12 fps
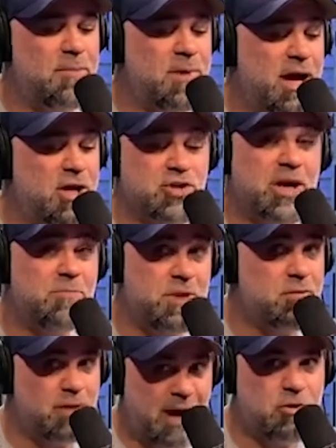I'm not trying to
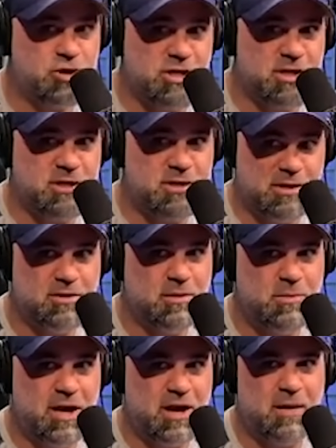be grouchy, you know what I mean?